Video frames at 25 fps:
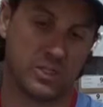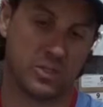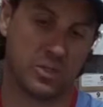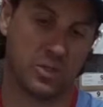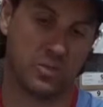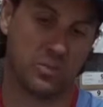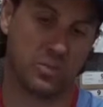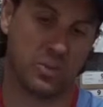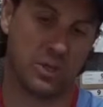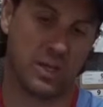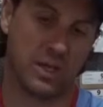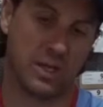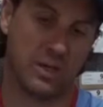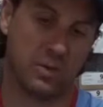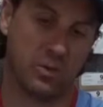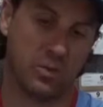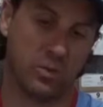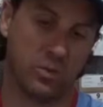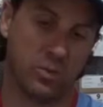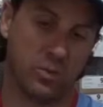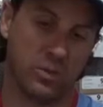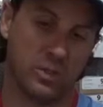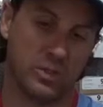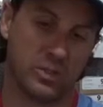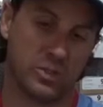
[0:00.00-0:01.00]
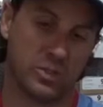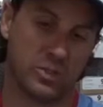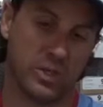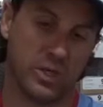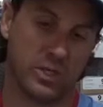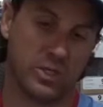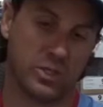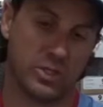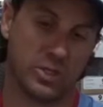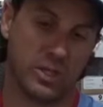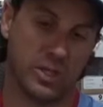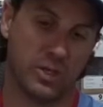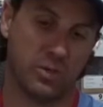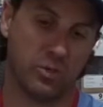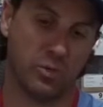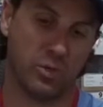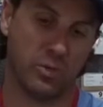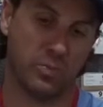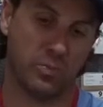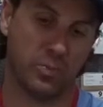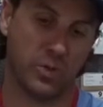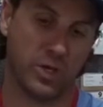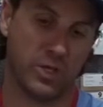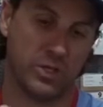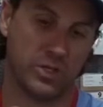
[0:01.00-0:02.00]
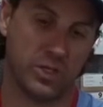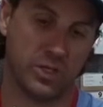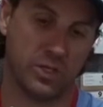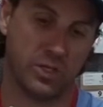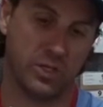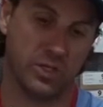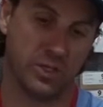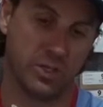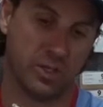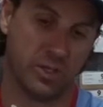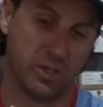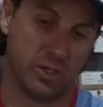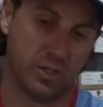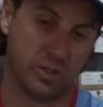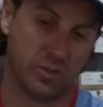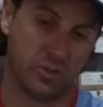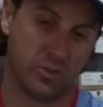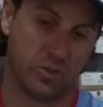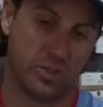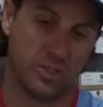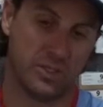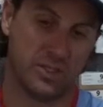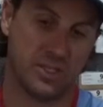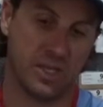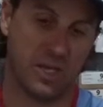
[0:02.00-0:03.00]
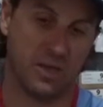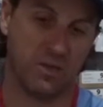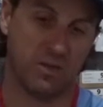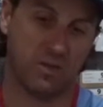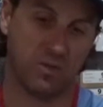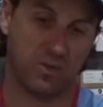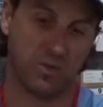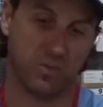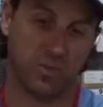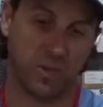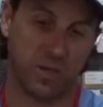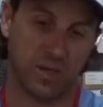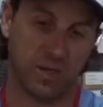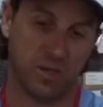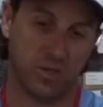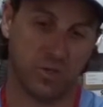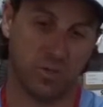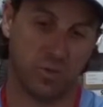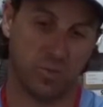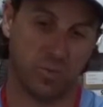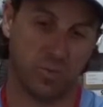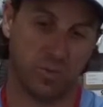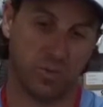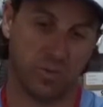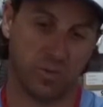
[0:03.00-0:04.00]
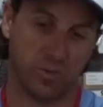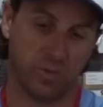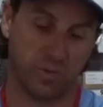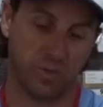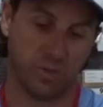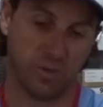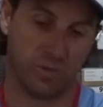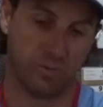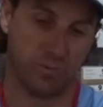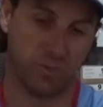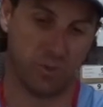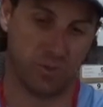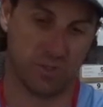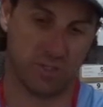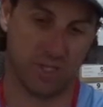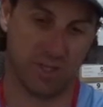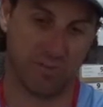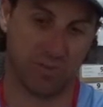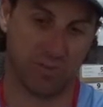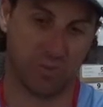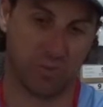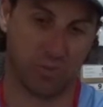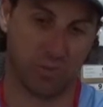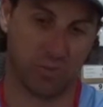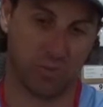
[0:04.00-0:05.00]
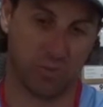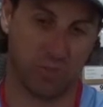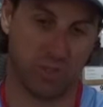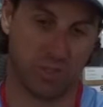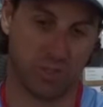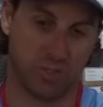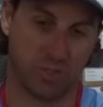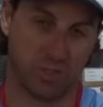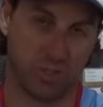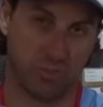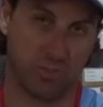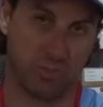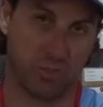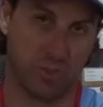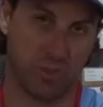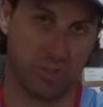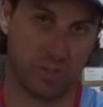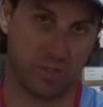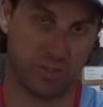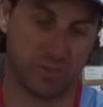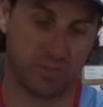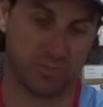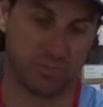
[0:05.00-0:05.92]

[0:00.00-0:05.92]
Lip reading: us to apply all the stretch and all the pressure to this area of the braided loop versus having all the pressure on the point.